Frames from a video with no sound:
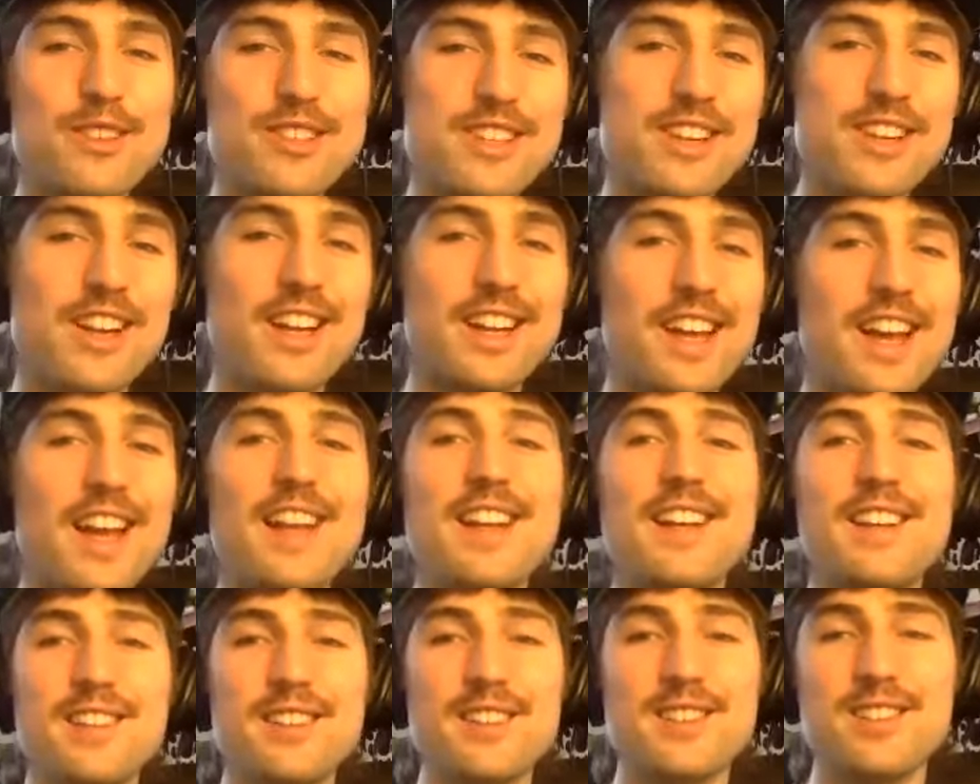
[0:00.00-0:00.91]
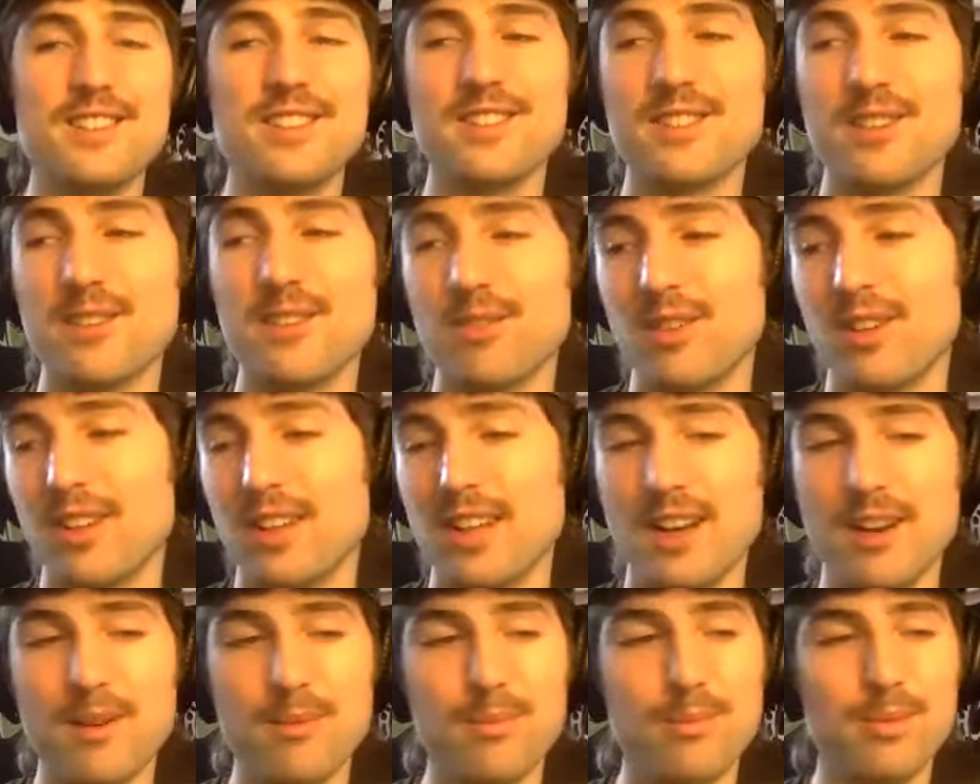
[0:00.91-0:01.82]
to like haters and stuff like
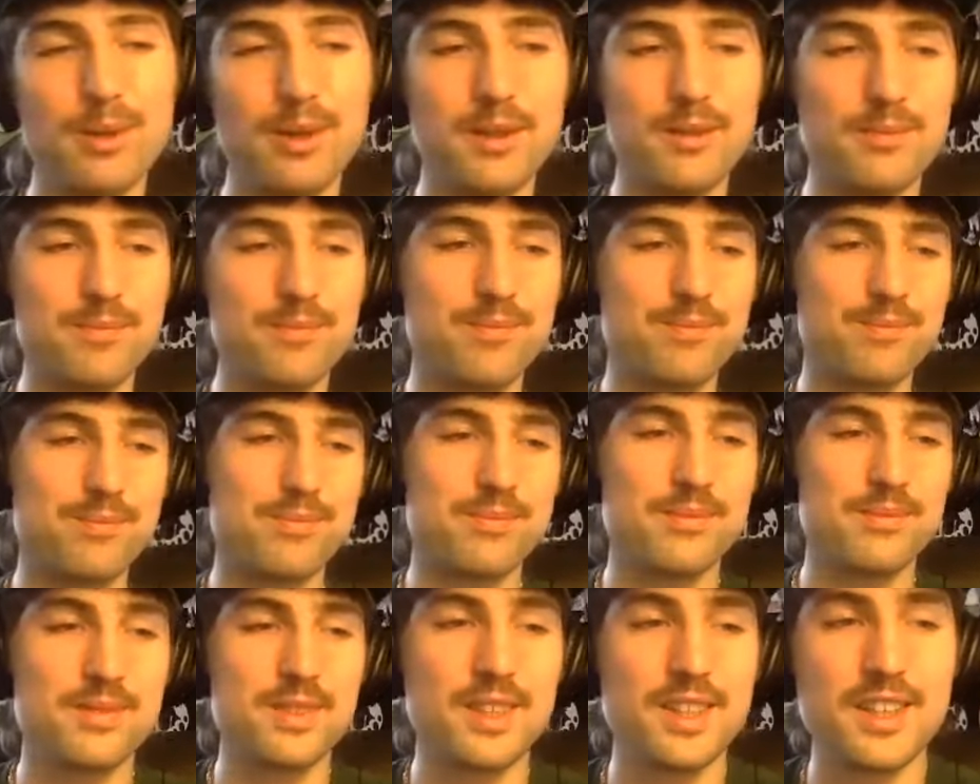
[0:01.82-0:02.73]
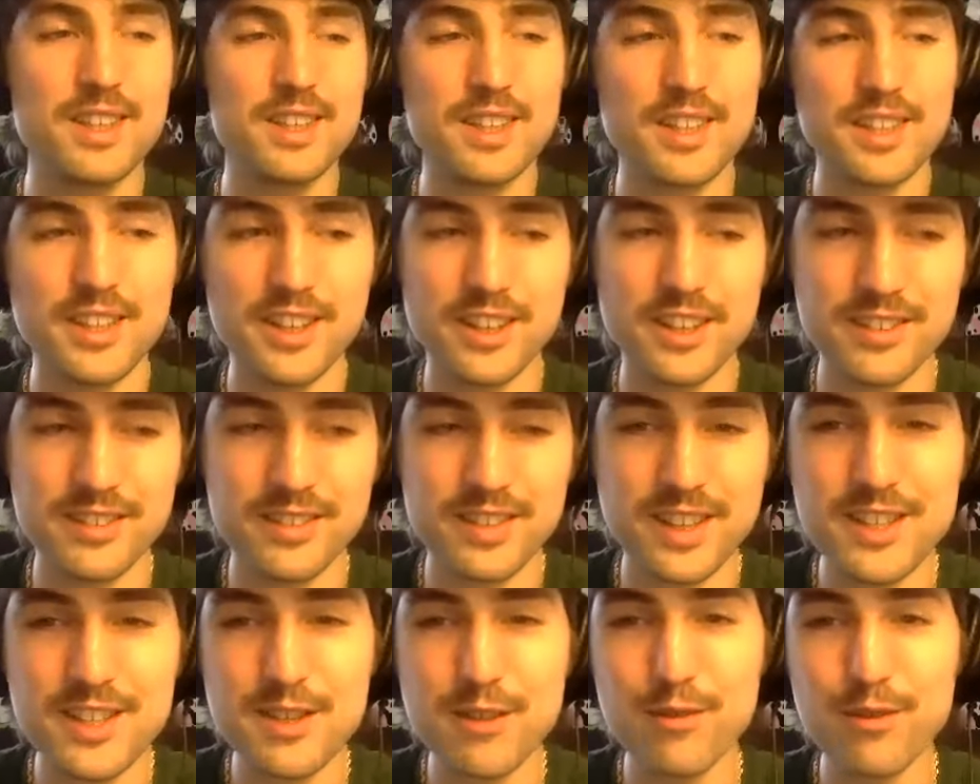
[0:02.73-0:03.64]
that. But
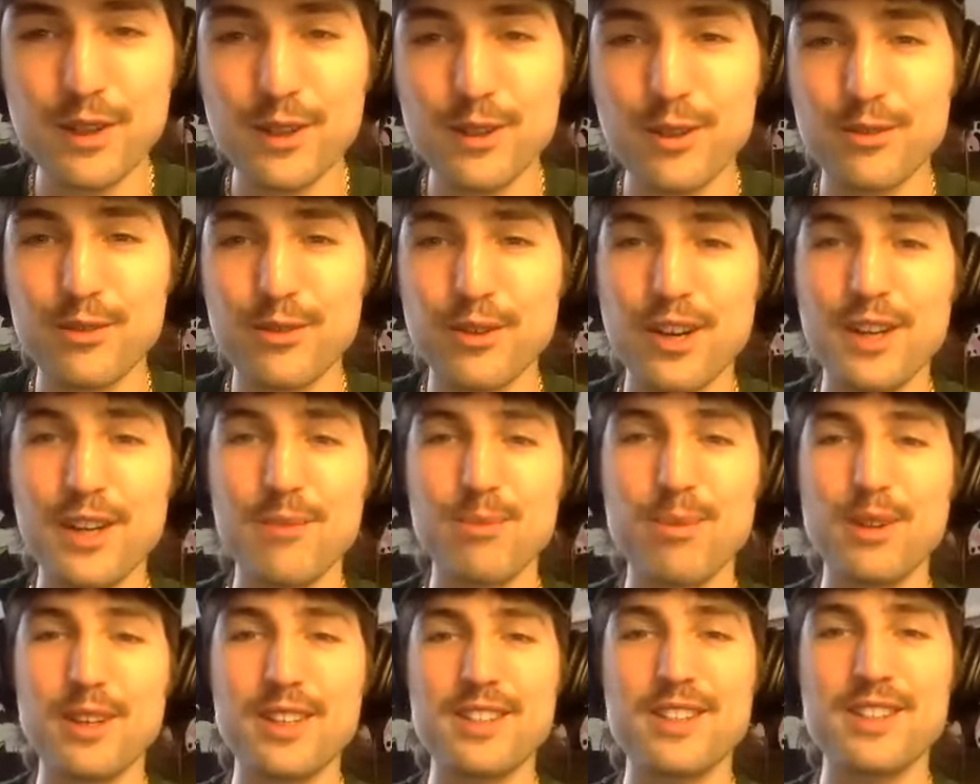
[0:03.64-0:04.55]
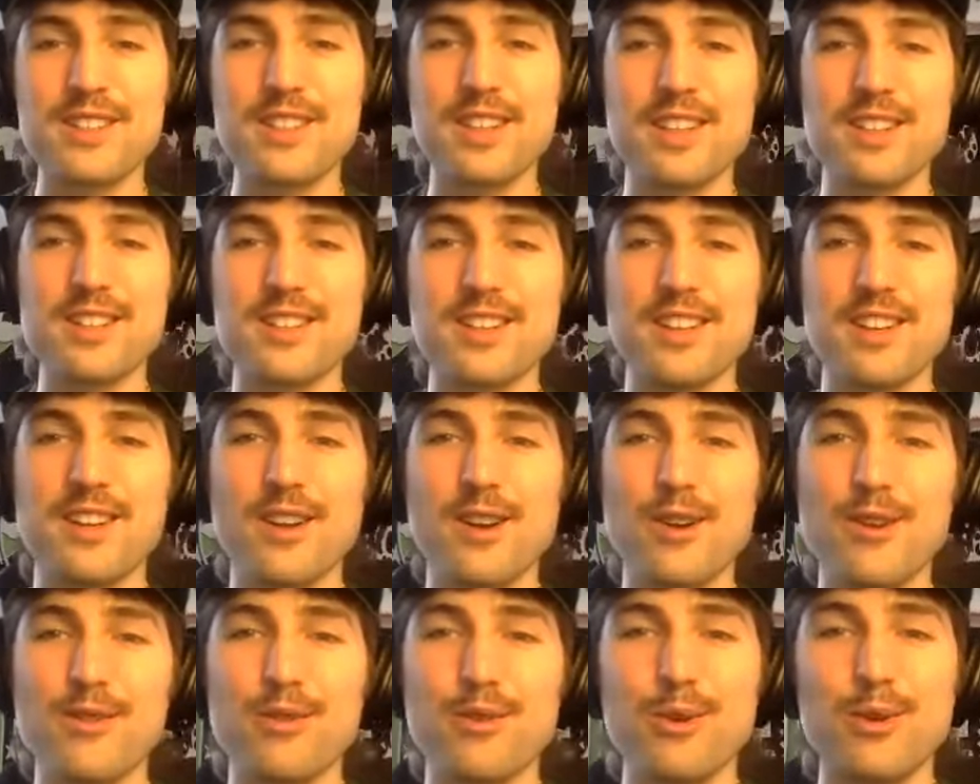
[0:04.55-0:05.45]
it's a fickle friend, but it's an
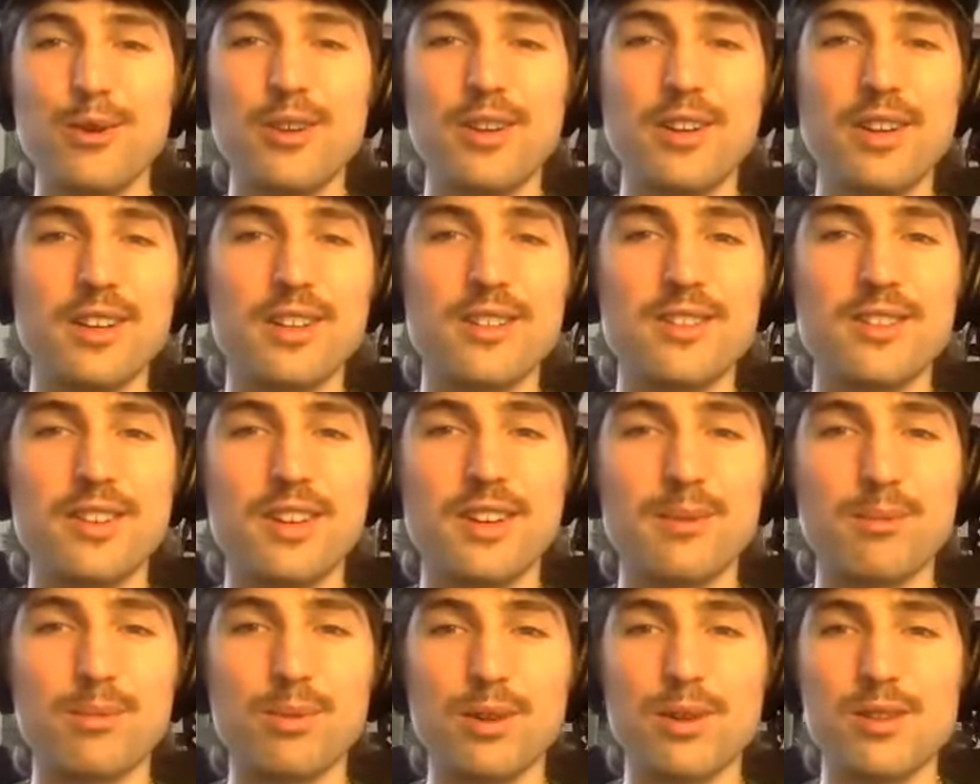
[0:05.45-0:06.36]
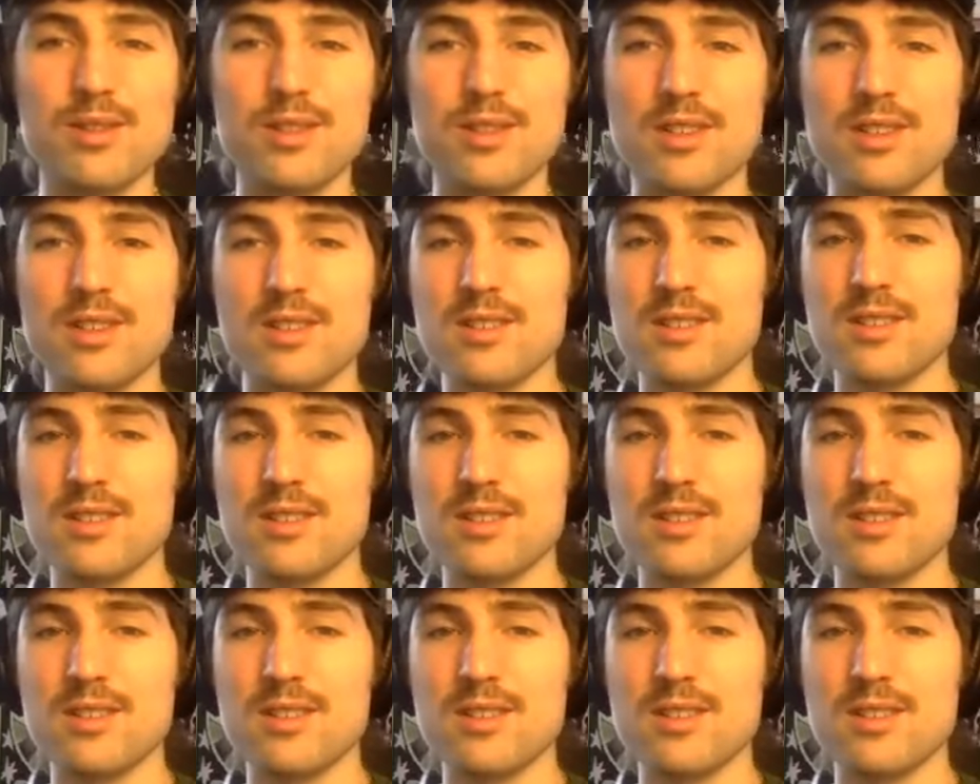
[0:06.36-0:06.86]
overall an exciting process.